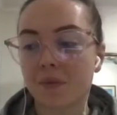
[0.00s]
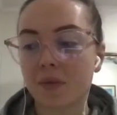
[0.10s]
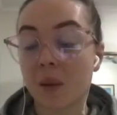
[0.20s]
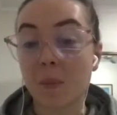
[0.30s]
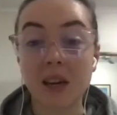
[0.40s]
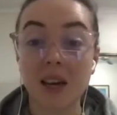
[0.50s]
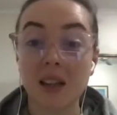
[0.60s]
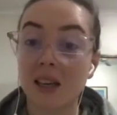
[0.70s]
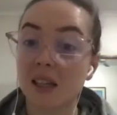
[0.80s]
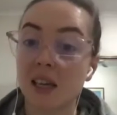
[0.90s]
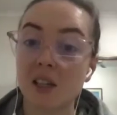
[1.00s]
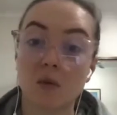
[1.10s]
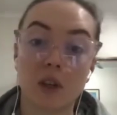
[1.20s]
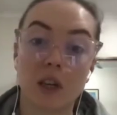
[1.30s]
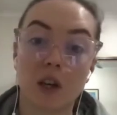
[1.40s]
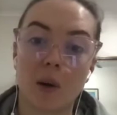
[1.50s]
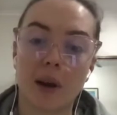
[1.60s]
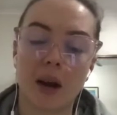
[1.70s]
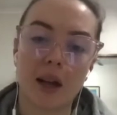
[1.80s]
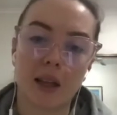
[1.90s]
But yeah, these things are really common.
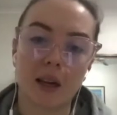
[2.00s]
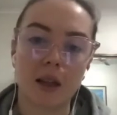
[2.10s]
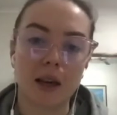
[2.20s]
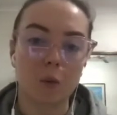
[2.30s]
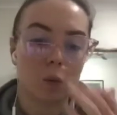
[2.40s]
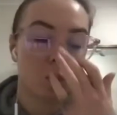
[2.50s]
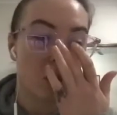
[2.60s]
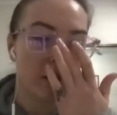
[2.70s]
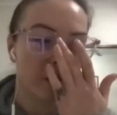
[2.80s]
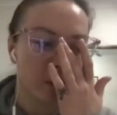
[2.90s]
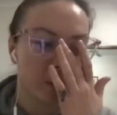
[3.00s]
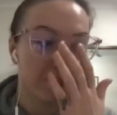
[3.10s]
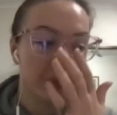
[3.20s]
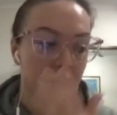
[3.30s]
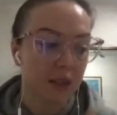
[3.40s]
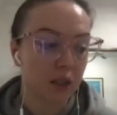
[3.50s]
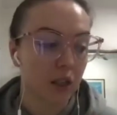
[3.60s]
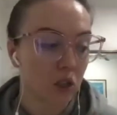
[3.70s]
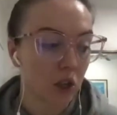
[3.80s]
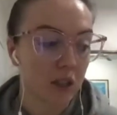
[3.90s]
And I think like one of the biggest
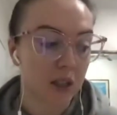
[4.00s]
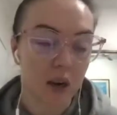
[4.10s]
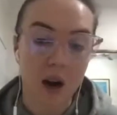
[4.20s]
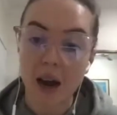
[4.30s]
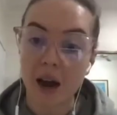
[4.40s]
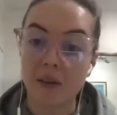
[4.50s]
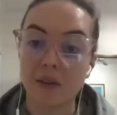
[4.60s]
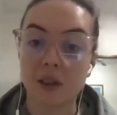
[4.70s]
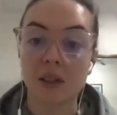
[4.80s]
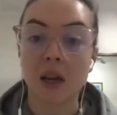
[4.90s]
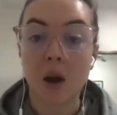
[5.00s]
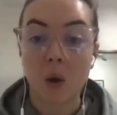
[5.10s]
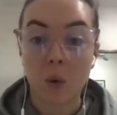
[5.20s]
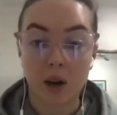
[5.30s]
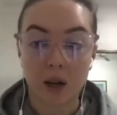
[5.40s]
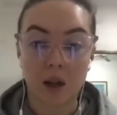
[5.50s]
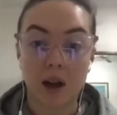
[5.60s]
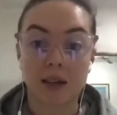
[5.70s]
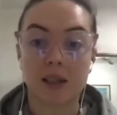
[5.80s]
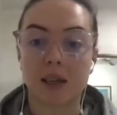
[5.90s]
concerns that I have is when a
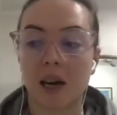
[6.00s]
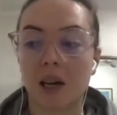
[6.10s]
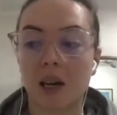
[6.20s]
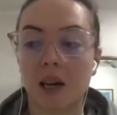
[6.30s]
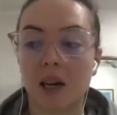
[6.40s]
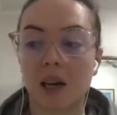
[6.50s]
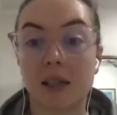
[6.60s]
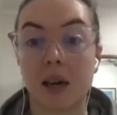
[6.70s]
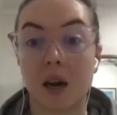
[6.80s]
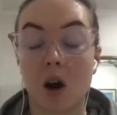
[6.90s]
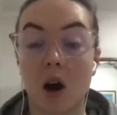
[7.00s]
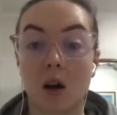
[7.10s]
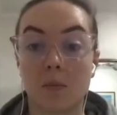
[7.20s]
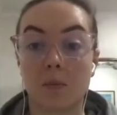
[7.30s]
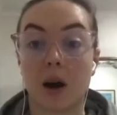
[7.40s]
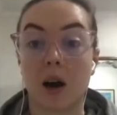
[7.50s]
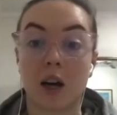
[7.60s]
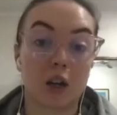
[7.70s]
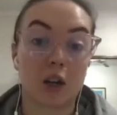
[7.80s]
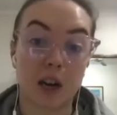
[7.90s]
client starts with me and they say, oh, I
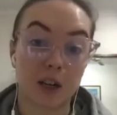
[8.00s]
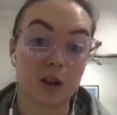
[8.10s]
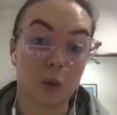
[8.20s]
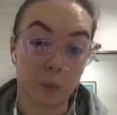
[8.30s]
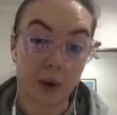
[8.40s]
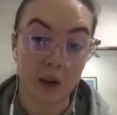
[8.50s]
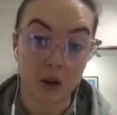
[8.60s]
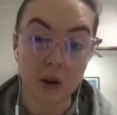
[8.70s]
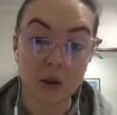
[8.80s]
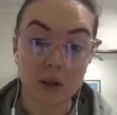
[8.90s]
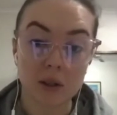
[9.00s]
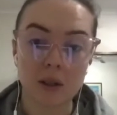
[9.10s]
got diagnosed with PCOS.